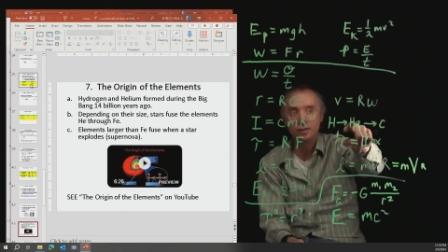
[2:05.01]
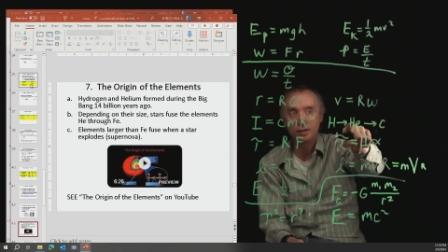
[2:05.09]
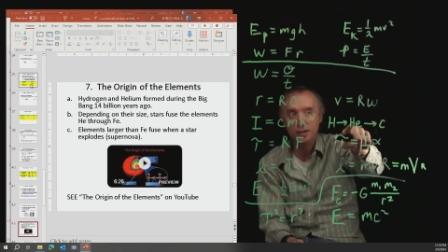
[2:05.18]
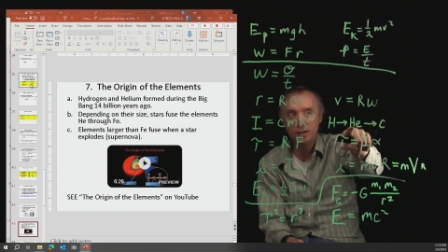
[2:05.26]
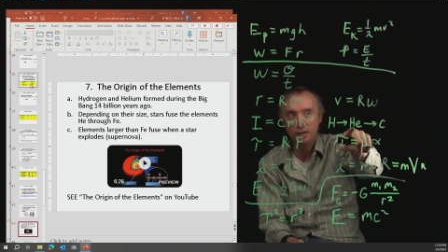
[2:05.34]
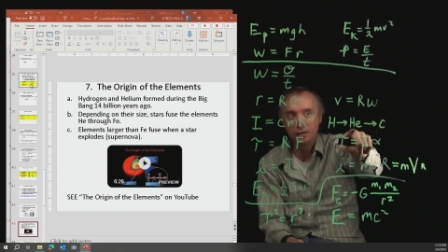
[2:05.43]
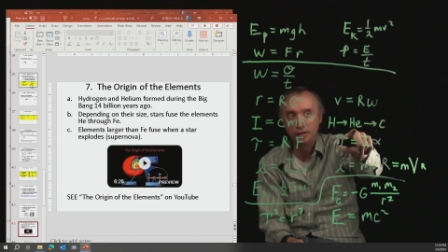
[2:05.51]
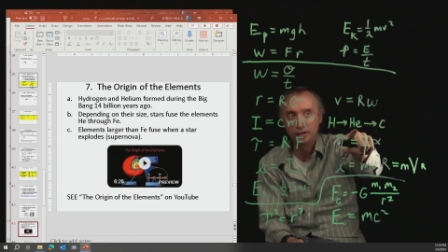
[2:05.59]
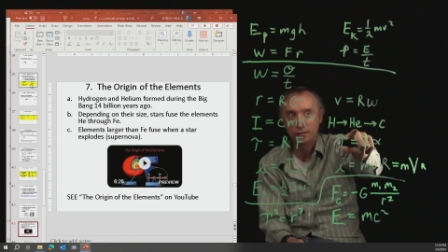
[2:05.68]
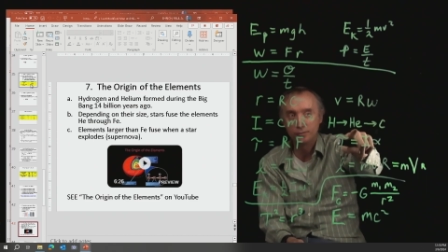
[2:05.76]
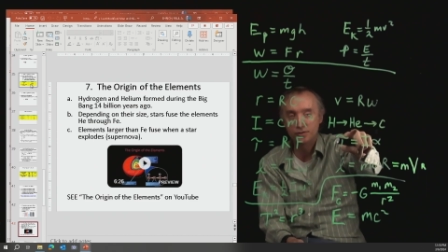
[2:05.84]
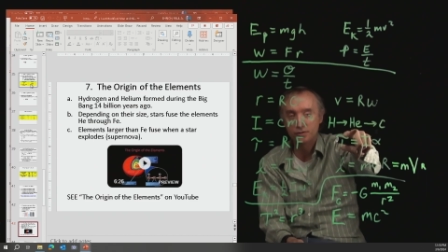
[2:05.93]
the
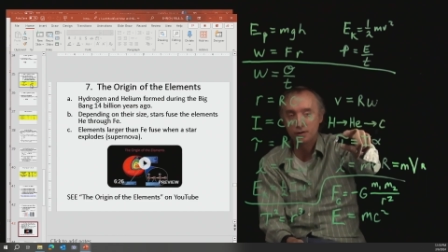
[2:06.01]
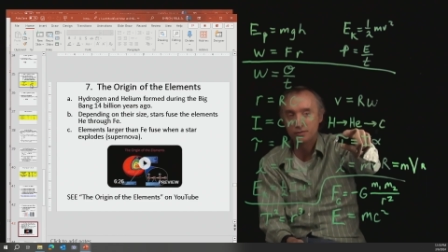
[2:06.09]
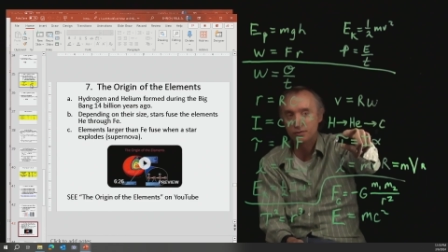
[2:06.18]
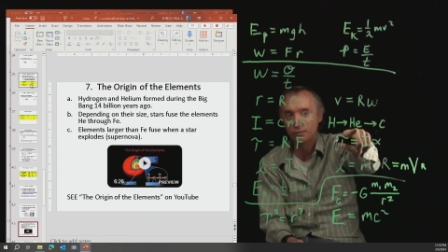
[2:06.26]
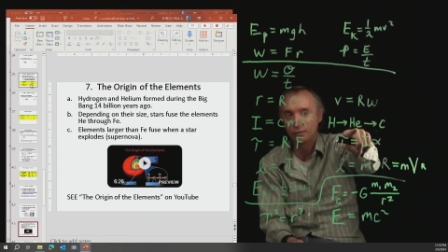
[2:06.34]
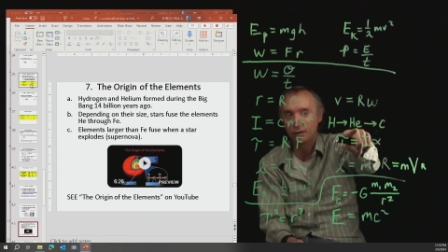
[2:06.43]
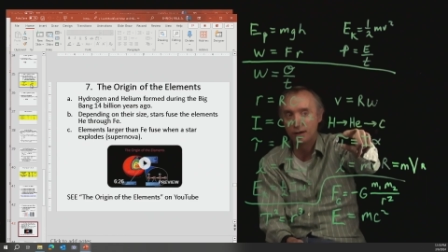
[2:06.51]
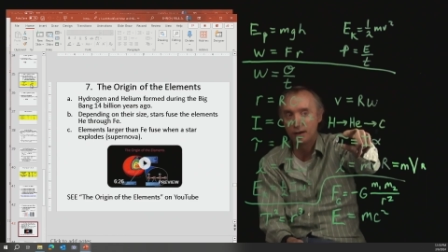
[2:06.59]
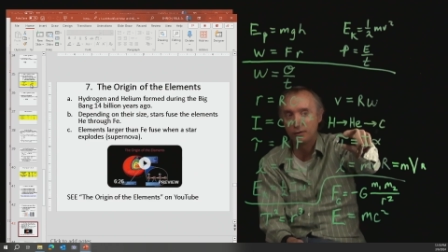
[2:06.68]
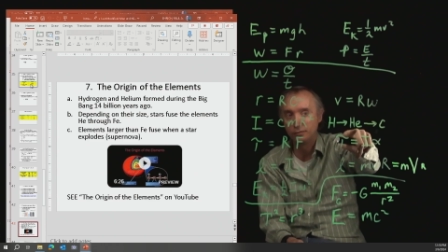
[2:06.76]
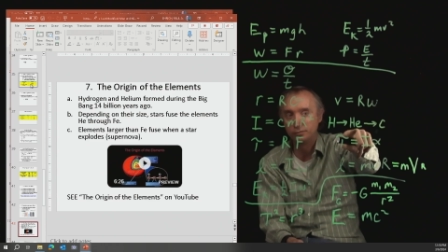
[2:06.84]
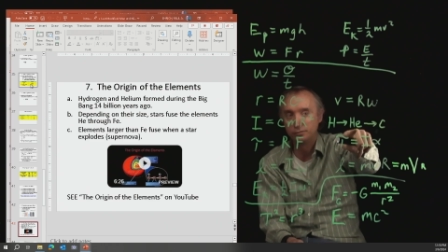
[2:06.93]
helium starts to run
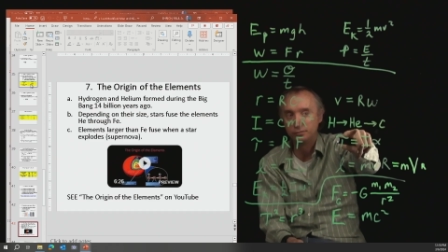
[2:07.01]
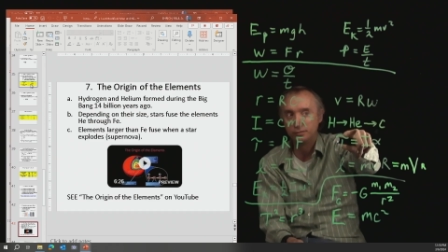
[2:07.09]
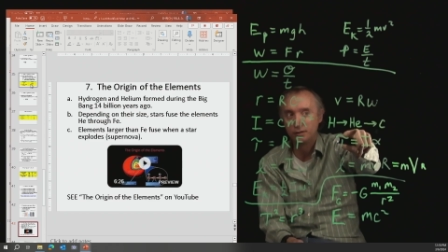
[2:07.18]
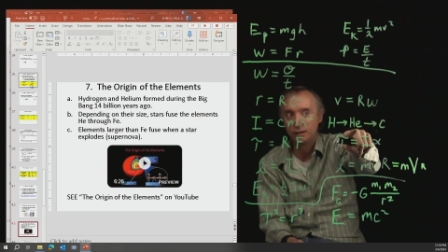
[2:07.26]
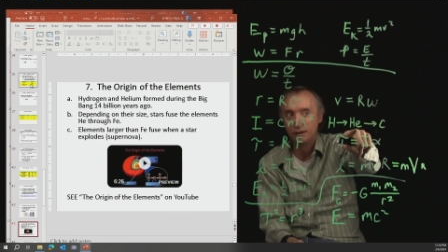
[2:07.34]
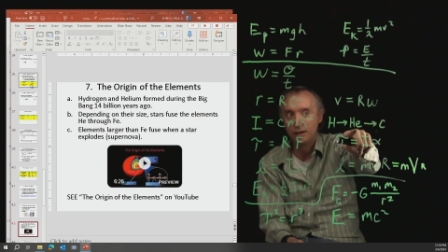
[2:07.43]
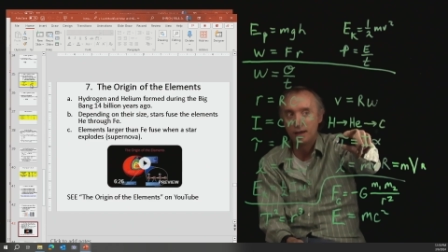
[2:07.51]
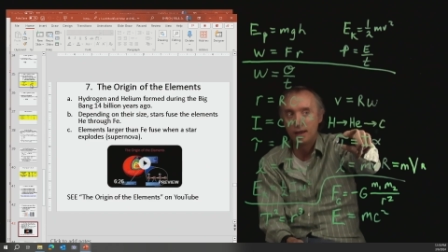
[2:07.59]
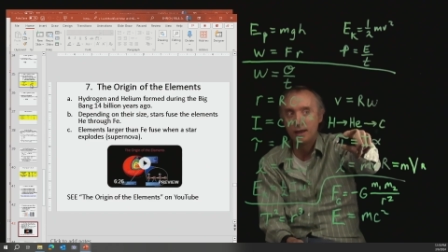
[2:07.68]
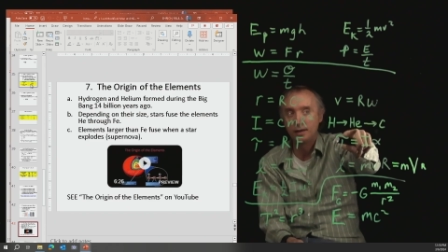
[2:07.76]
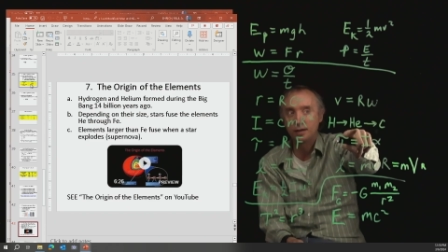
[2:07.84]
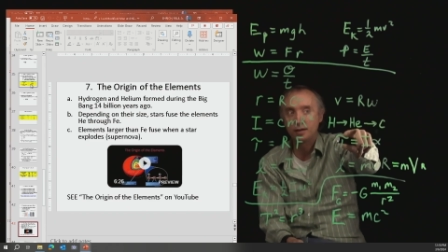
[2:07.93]
out
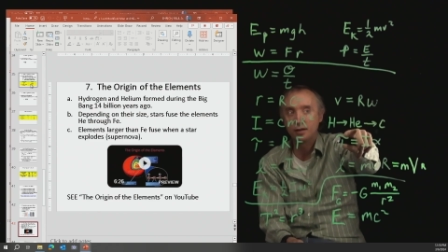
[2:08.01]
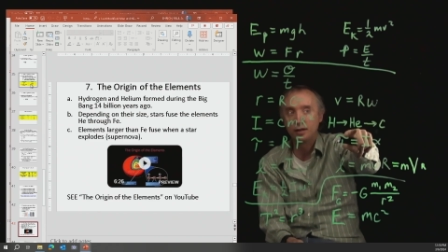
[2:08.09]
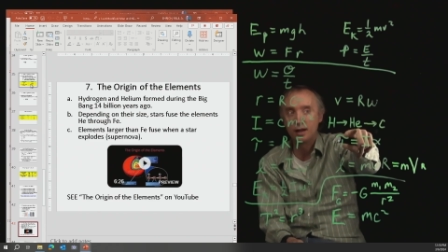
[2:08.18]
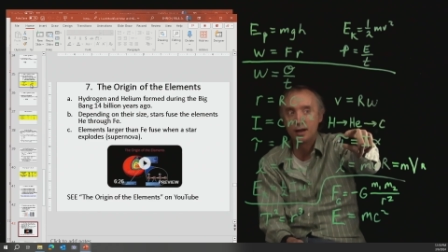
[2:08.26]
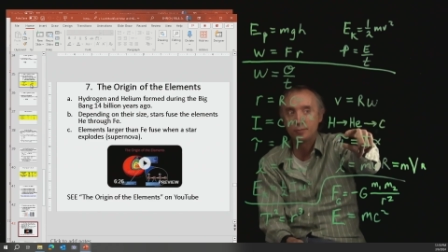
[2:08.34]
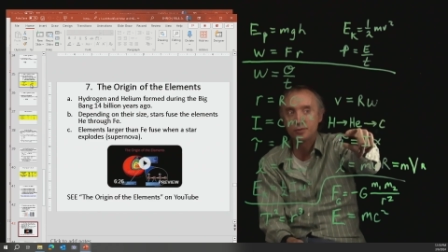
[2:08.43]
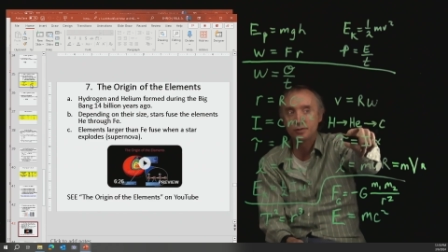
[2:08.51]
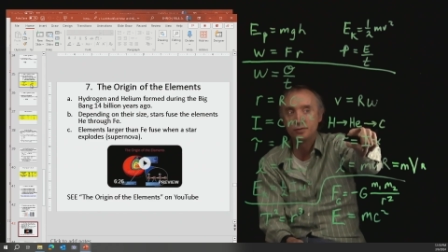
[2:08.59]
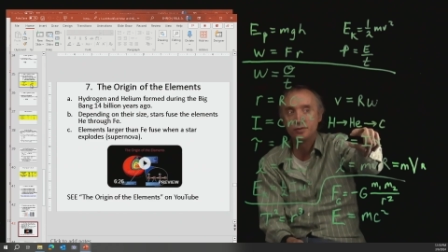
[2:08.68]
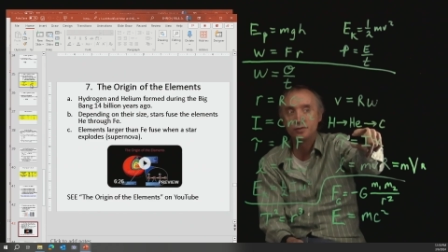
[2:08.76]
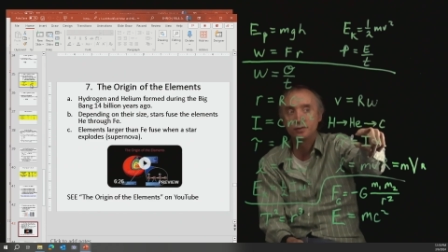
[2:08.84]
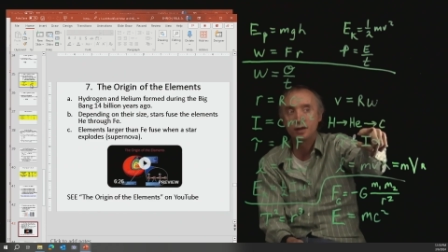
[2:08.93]
and it
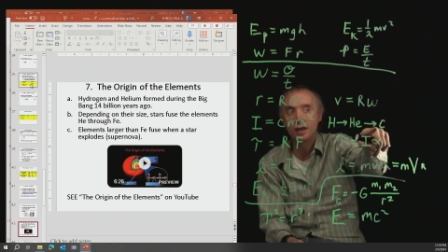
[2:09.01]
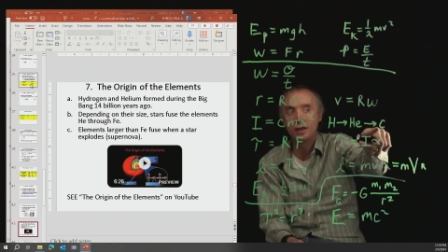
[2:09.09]
collapses.